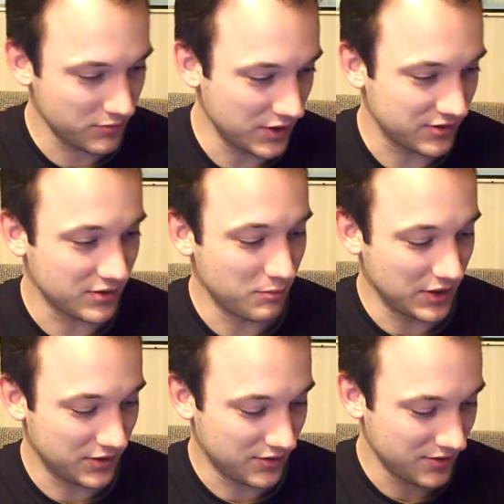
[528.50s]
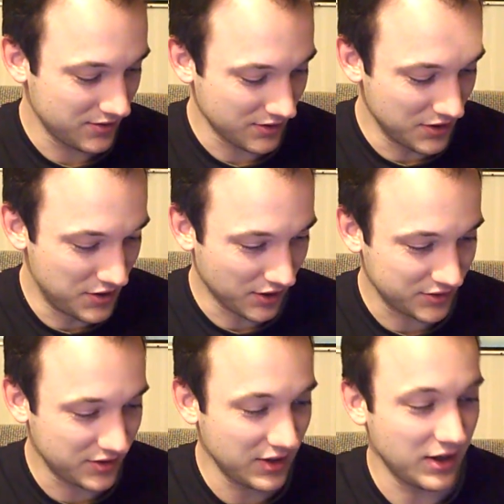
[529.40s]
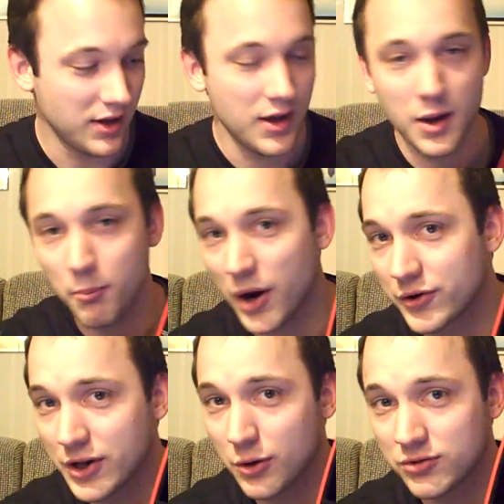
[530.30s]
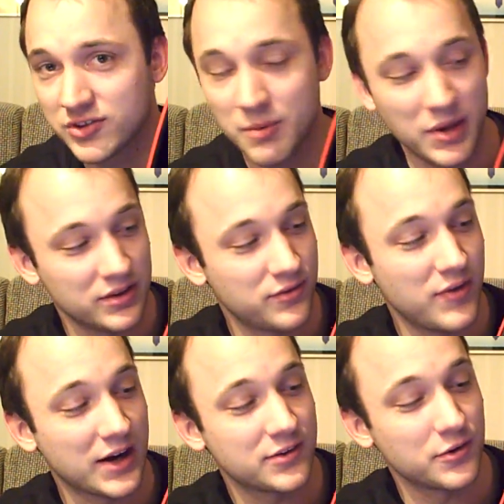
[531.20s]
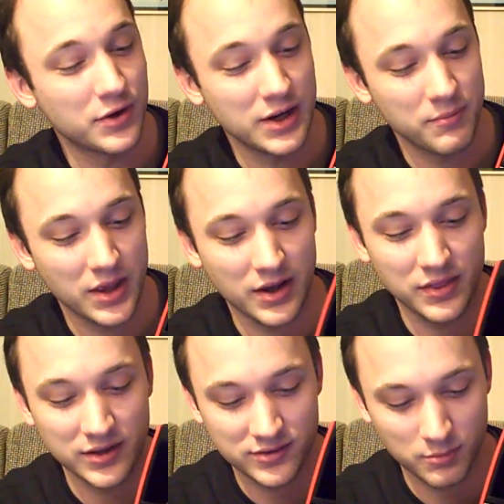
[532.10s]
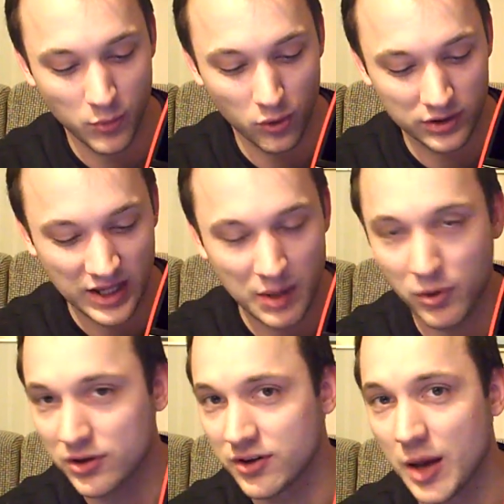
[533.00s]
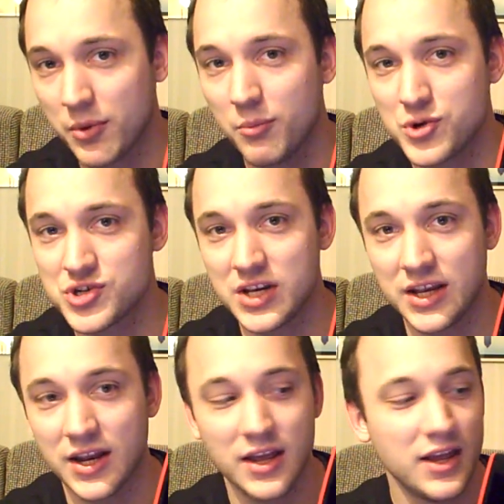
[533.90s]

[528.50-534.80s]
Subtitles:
It's a bit dusty. Mario Cement Factory, this small tabletop machine.